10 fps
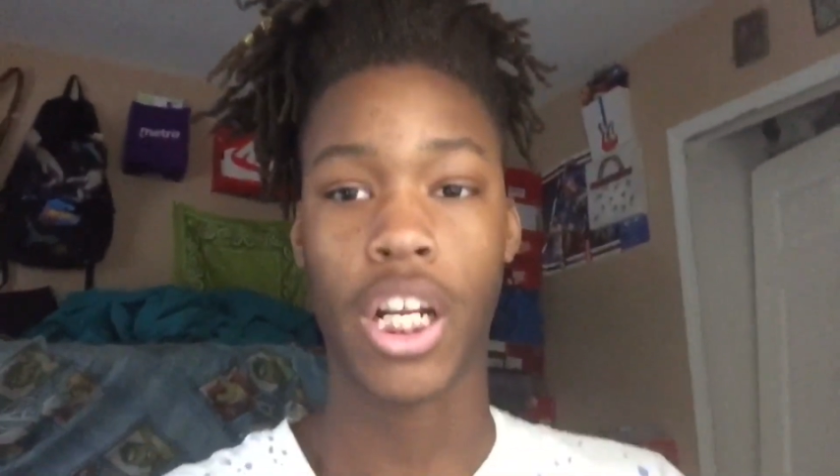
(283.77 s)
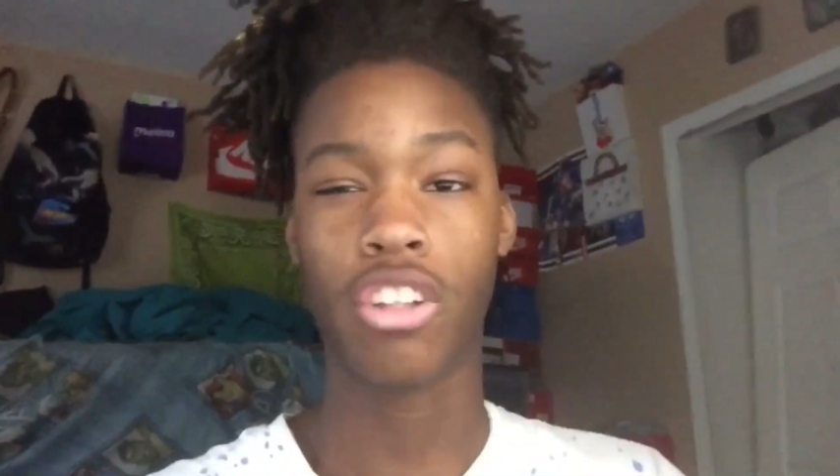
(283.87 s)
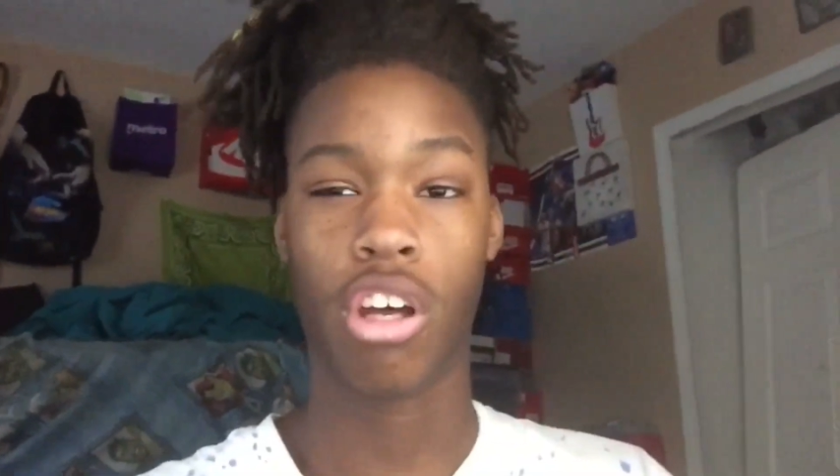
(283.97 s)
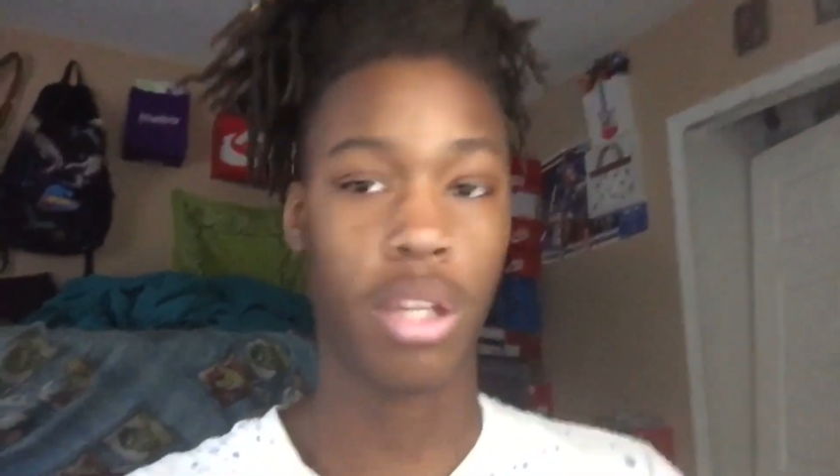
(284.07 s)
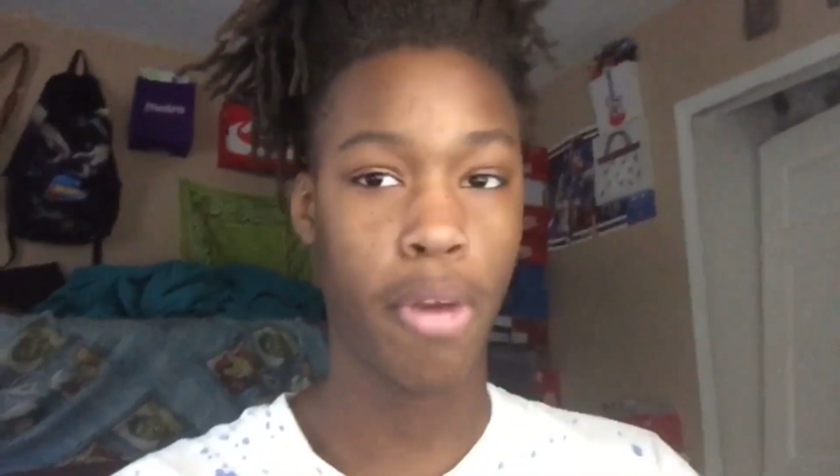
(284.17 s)
I
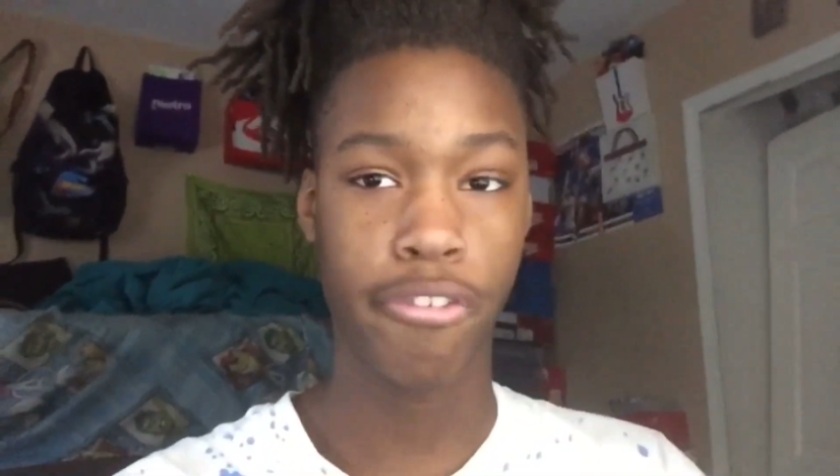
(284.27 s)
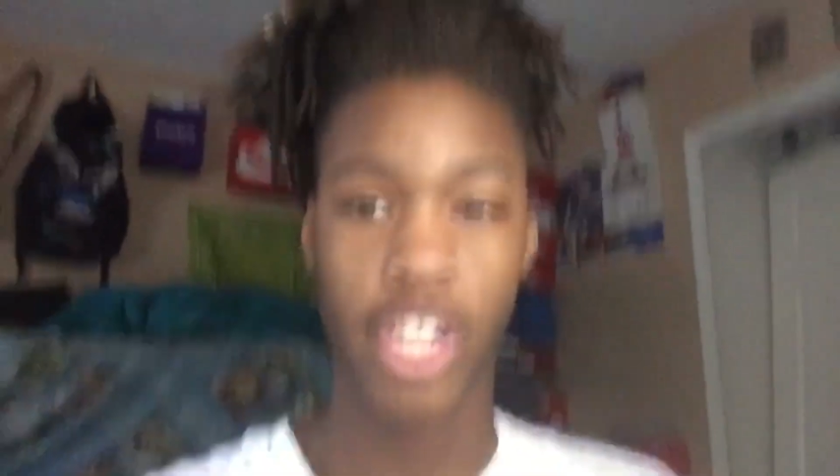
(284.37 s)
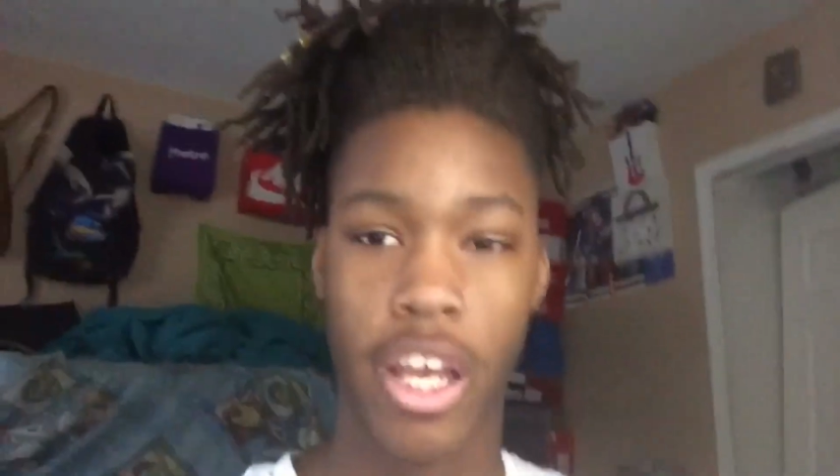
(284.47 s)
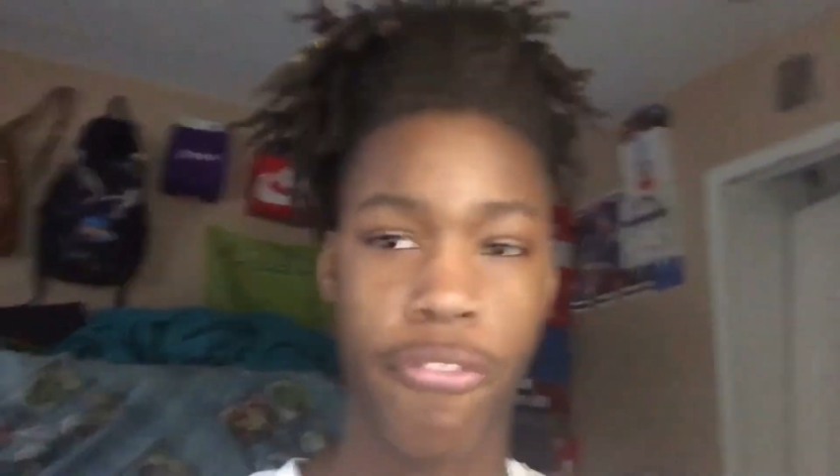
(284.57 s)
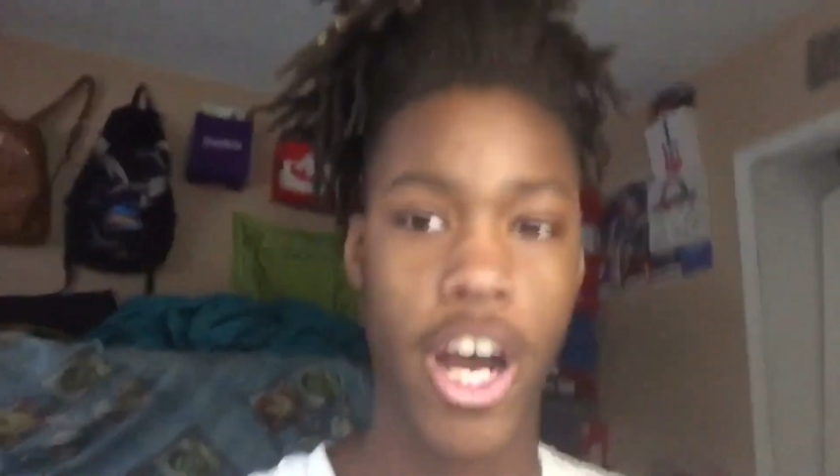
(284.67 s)
talked about it for
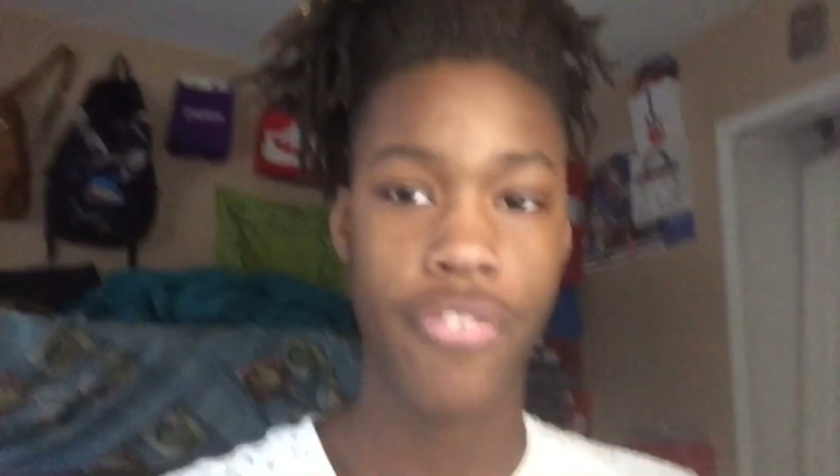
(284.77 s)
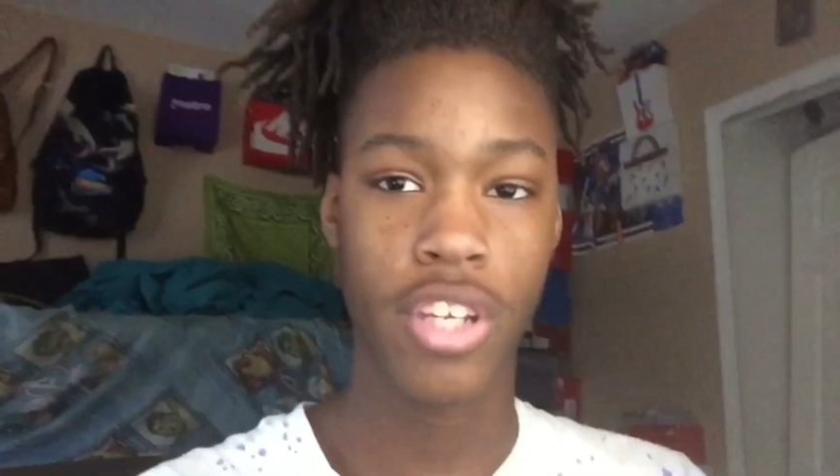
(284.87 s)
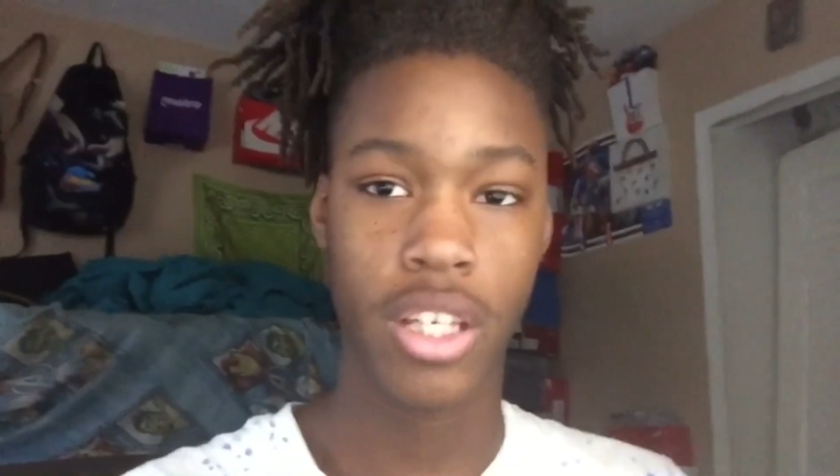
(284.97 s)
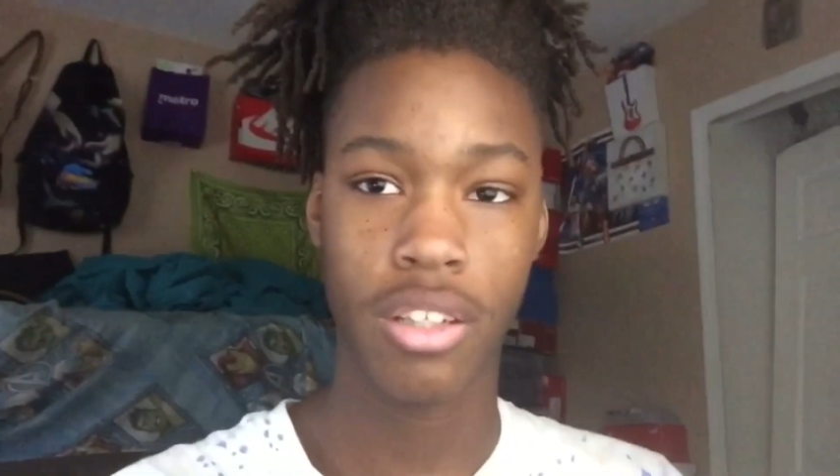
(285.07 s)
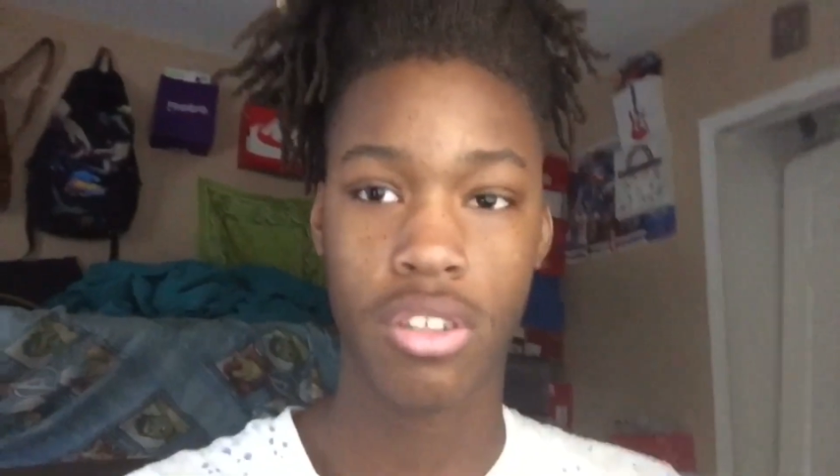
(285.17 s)
like 5
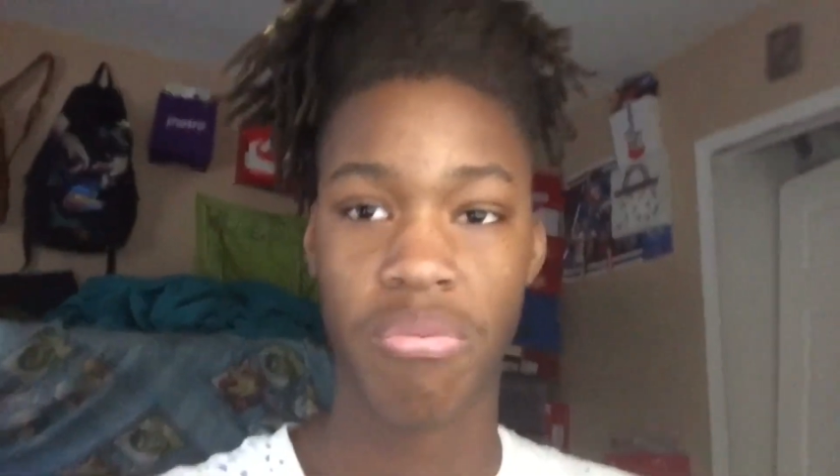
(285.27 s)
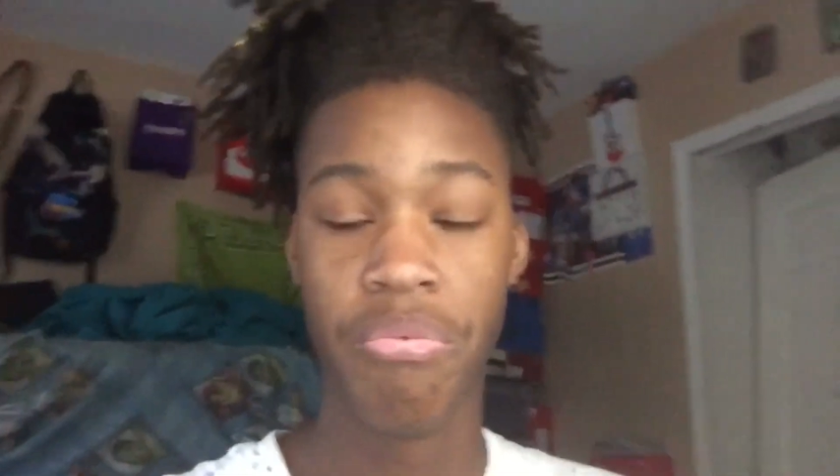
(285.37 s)
seconds.